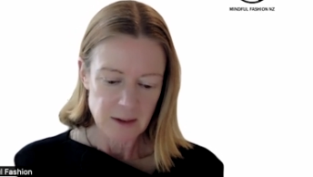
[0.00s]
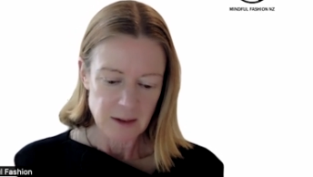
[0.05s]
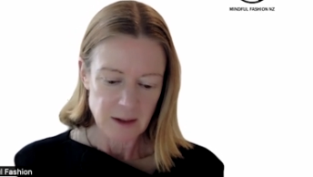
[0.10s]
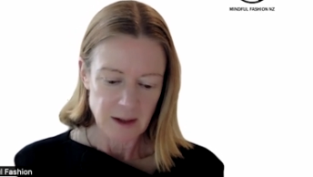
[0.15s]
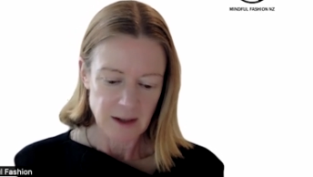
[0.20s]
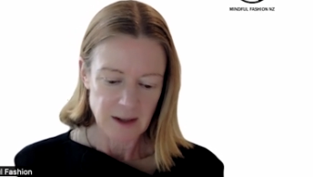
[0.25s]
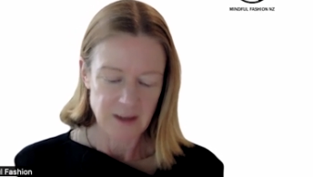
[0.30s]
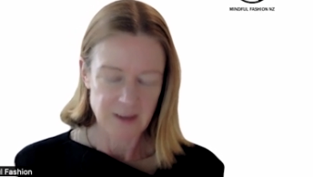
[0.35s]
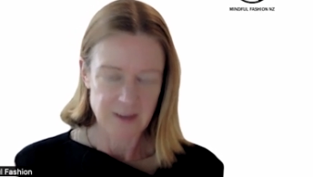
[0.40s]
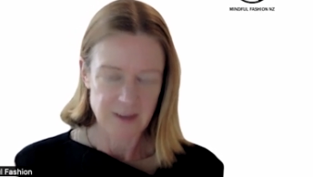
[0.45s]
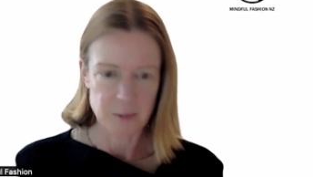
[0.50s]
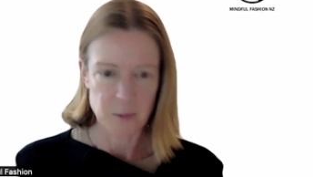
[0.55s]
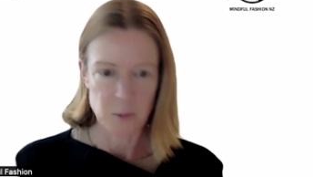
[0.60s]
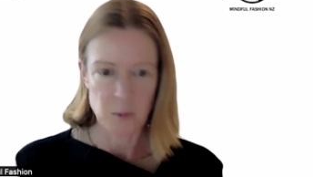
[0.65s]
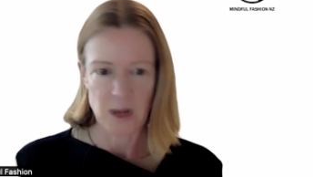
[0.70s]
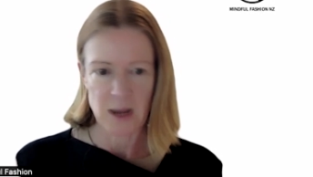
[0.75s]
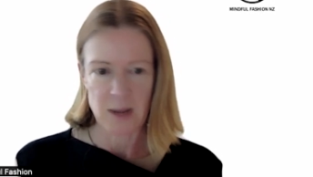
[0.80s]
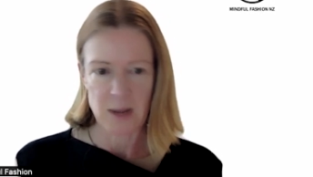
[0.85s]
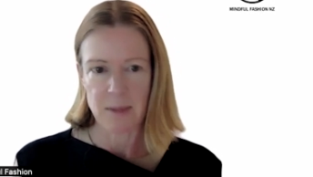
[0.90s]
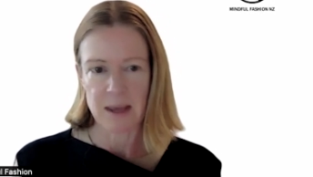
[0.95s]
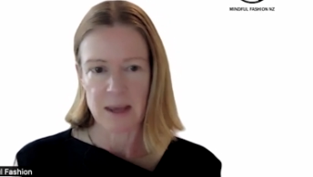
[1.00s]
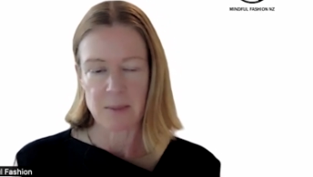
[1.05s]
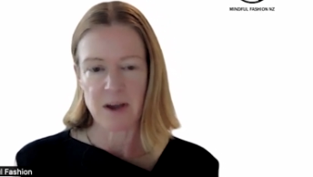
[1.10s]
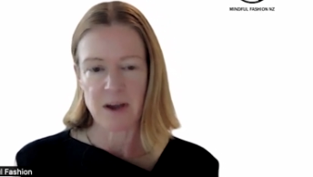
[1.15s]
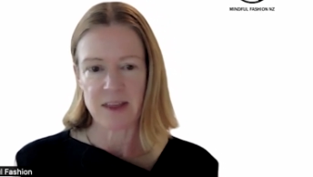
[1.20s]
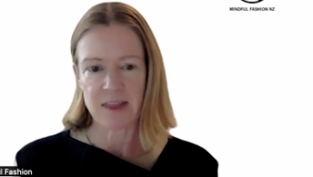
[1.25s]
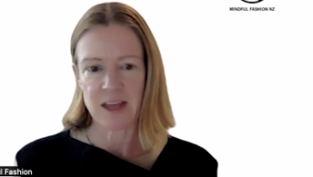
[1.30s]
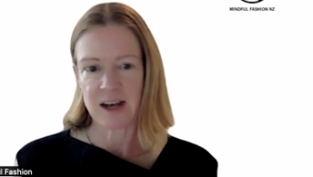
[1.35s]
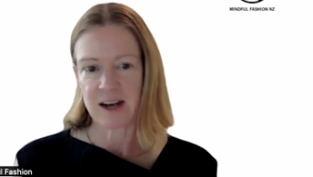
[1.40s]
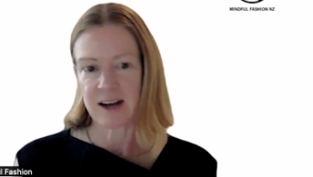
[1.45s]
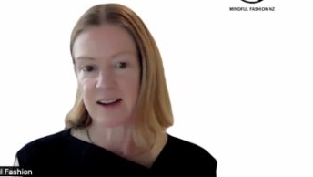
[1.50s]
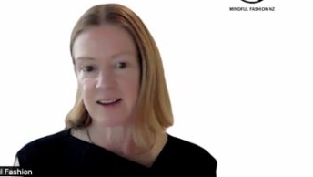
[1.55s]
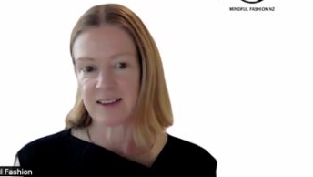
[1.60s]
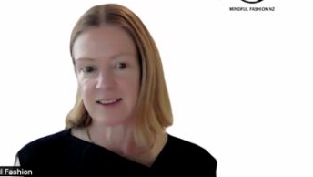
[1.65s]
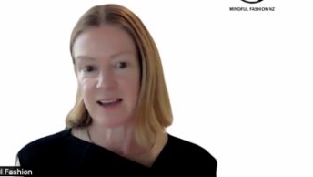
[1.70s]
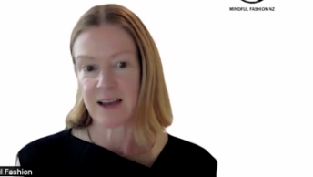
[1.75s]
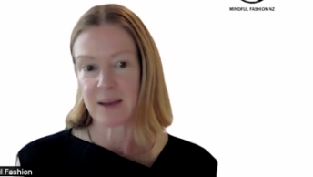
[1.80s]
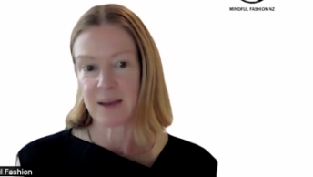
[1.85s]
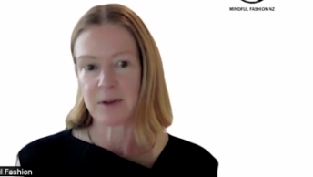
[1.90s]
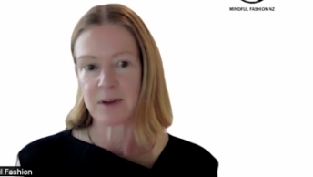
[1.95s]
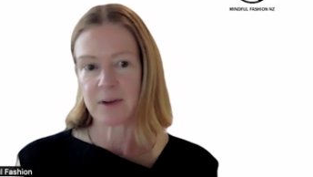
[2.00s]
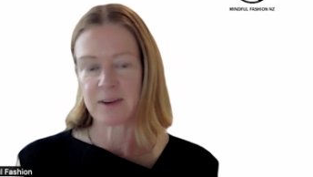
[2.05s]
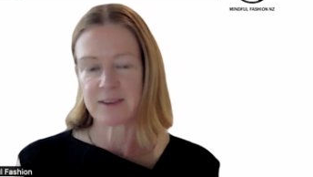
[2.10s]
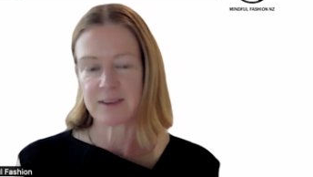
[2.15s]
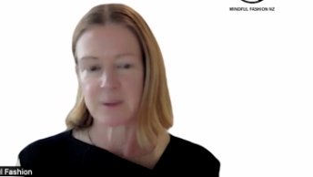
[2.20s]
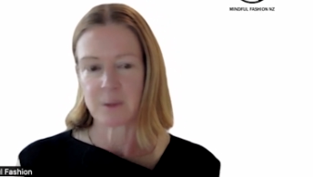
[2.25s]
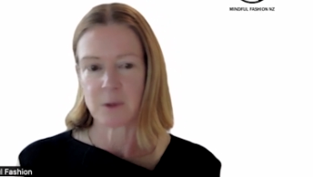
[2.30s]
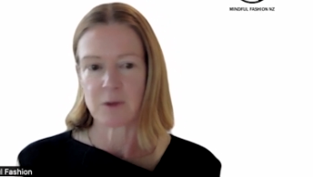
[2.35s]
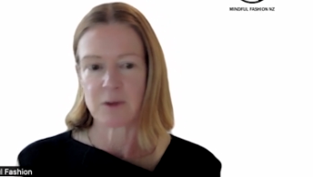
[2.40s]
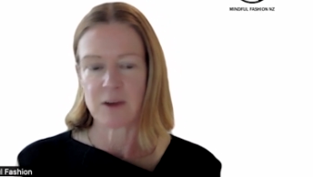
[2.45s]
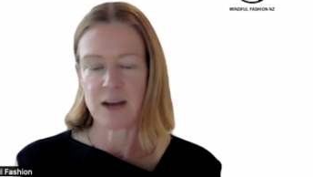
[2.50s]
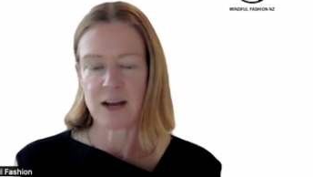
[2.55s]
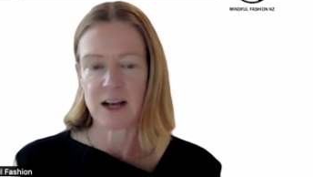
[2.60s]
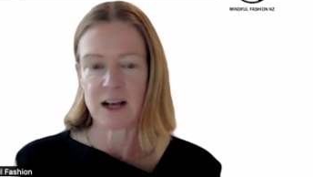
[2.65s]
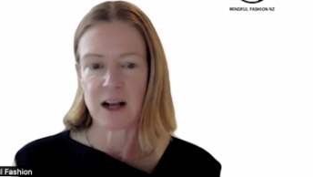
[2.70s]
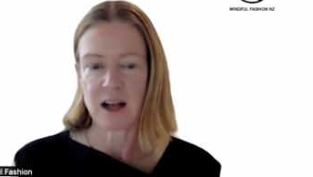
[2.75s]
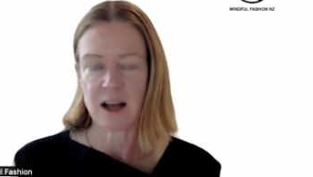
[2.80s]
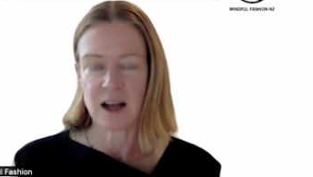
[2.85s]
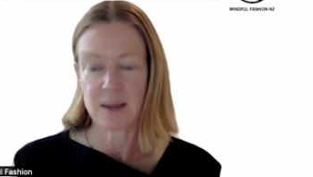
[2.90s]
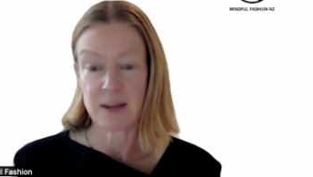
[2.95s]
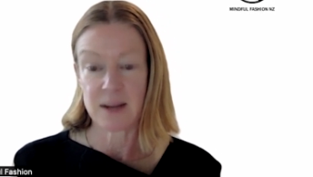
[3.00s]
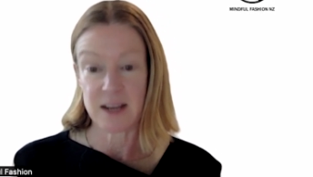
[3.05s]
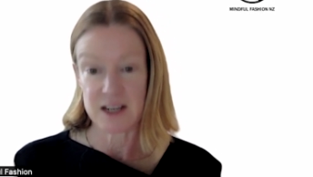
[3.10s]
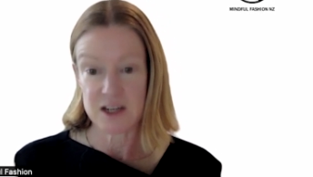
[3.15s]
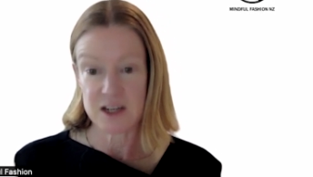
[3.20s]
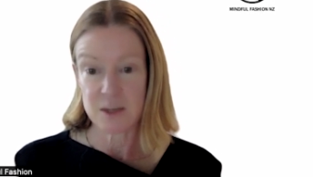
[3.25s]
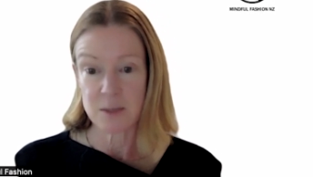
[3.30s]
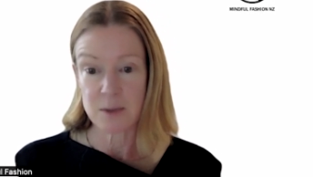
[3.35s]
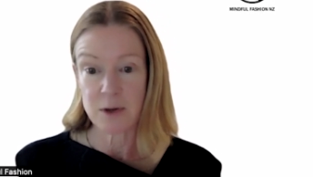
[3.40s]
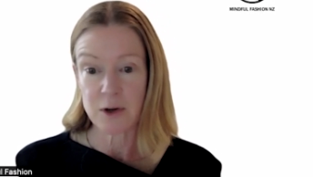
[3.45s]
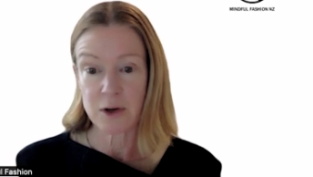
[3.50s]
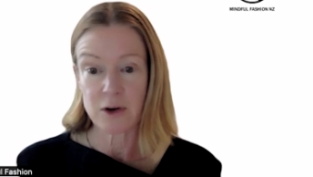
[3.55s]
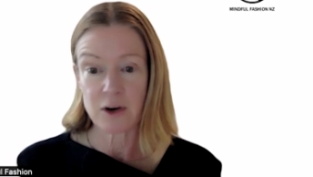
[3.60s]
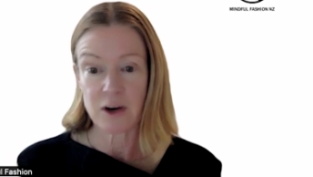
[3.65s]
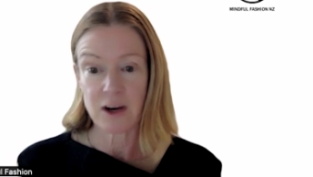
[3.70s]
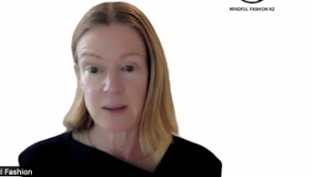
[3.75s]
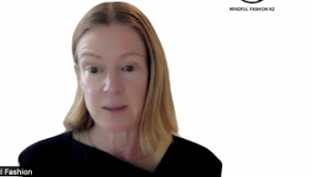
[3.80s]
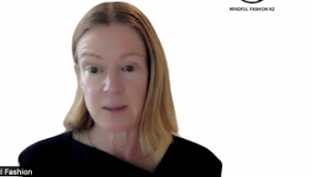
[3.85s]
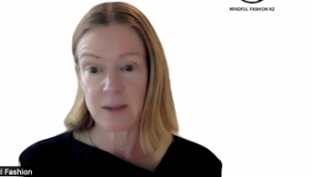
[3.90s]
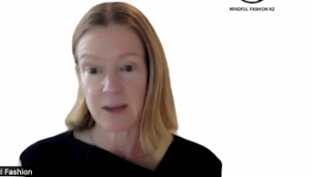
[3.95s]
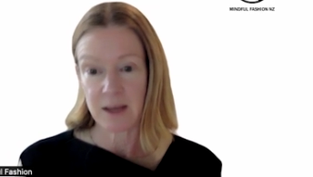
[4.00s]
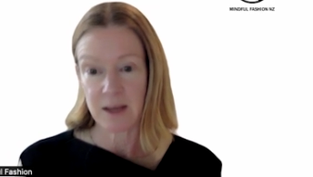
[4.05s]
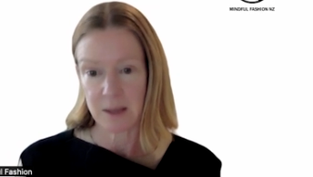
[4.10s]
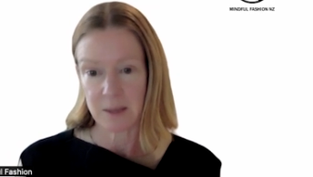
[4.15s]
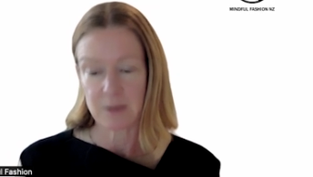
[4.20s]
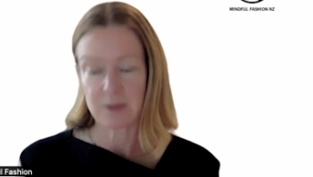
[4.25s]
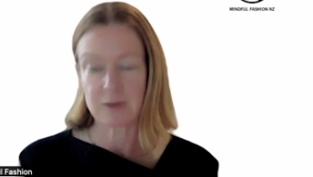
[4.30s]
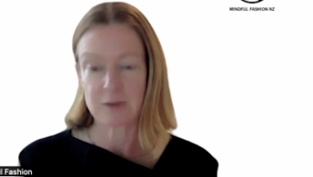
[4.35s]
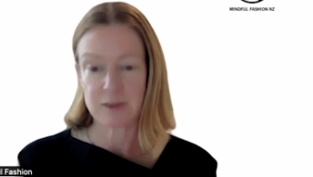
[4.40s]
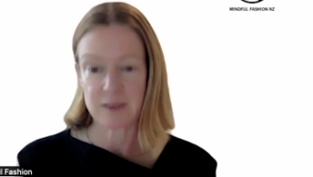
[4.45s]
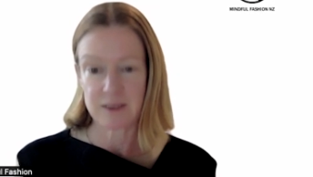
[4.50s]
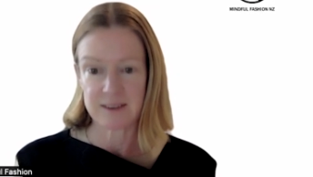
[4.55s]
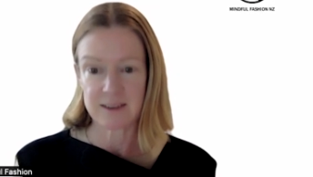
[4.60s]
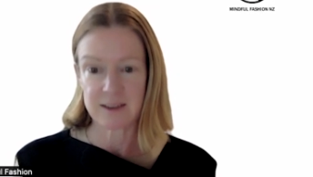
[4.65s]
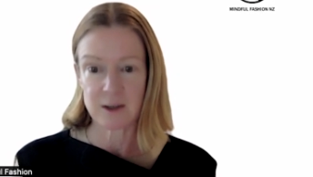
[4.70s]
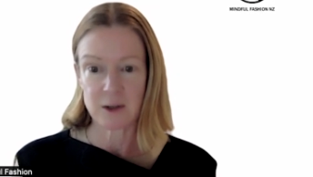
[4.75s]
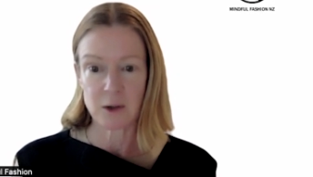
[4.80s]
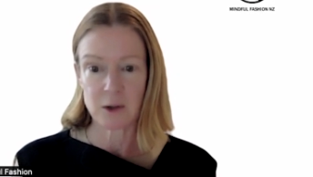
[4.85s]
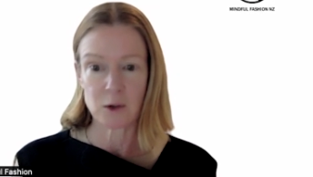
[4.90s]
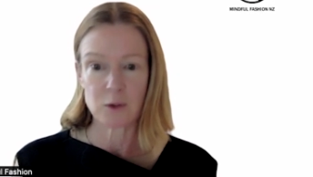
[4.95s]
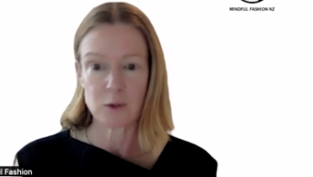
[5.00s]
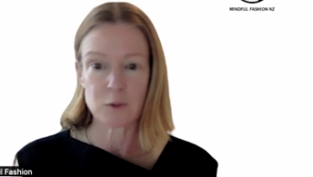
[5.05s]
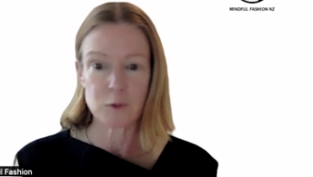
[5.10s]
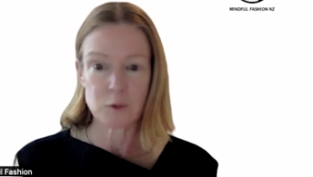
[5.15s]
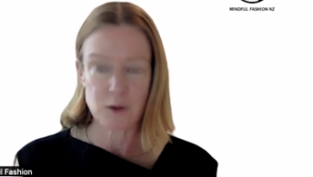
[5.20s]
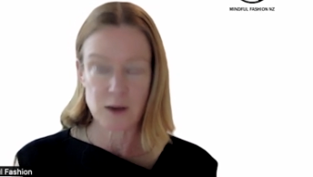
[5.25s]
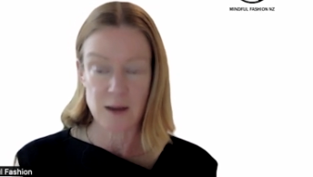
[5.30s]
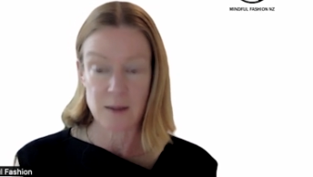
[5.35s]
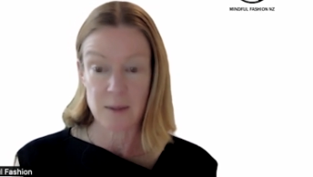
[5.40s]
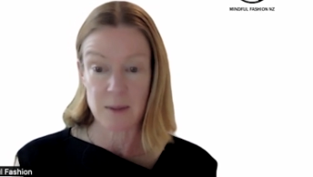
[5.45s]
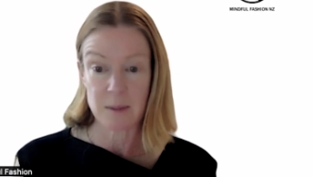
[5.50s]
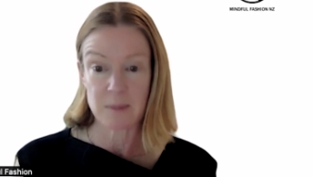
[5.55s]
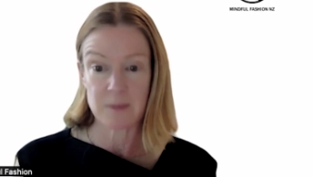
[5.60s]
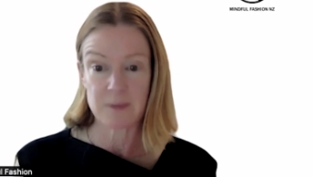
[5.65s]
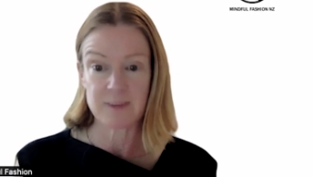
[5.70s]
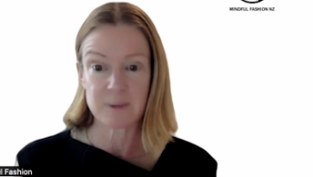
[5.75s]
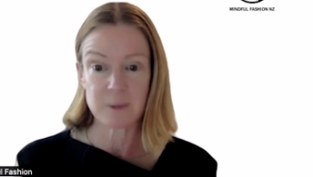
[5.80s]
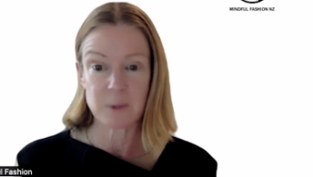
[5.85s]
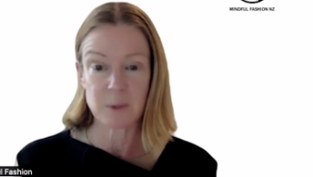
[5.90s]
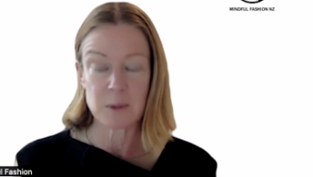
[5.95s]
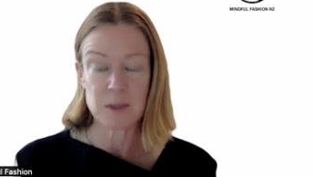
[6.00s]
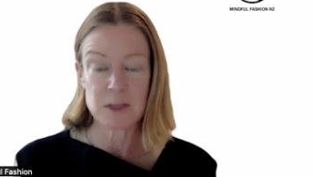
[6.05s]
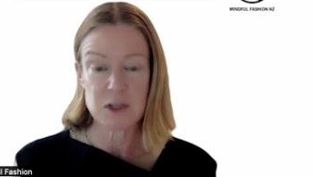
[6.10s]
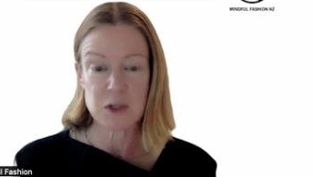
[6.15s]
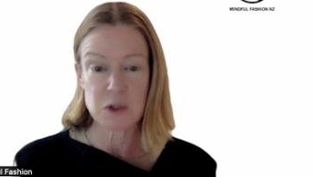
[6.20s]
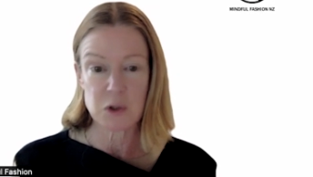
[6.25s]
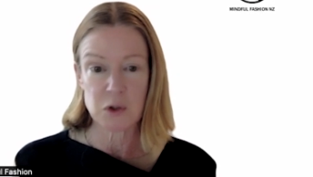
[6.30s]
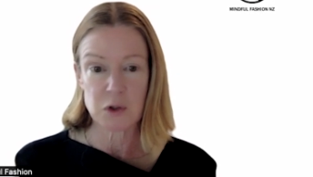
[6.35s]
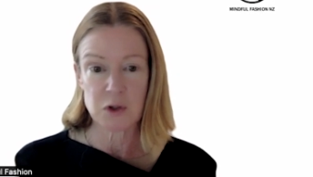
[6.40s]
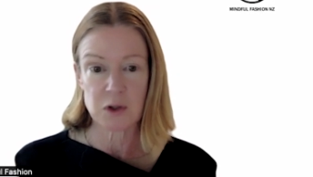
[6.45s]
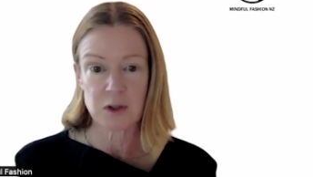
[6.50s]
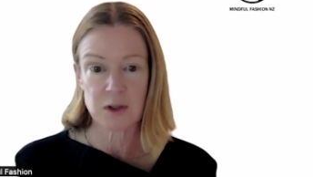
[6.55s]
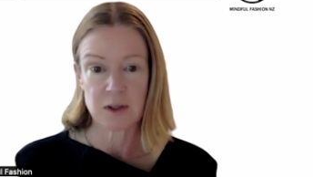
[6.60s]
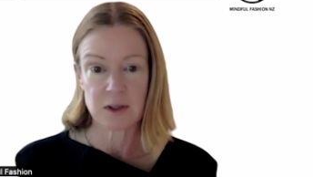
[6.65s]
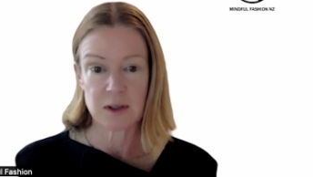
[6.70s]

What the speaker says: I guess what I mean by that, an example is that we ran a climate action program a couple of years ago for our members, where we took